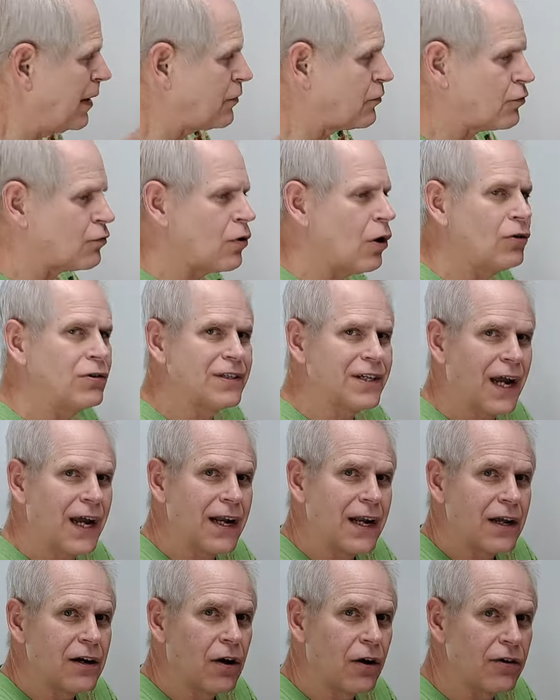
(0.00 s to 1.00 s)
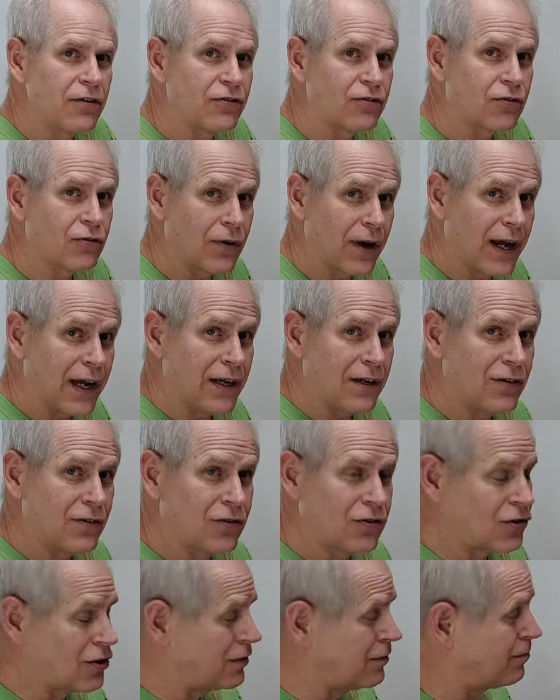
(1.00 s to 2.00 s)
been rotating our
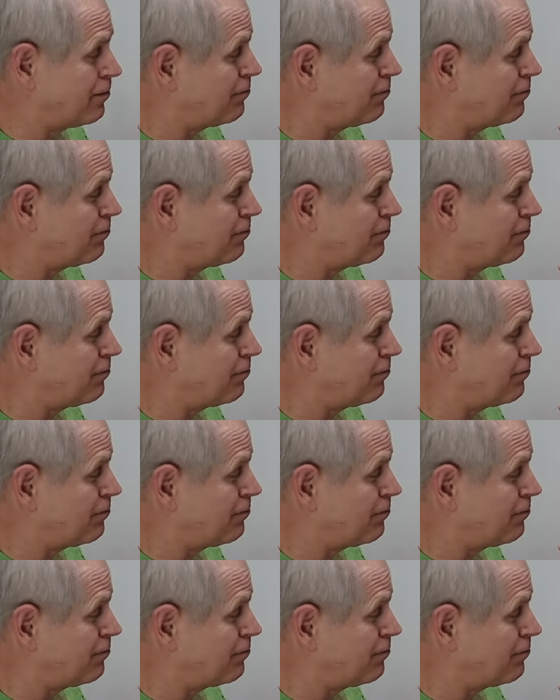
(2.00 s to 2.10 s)
trays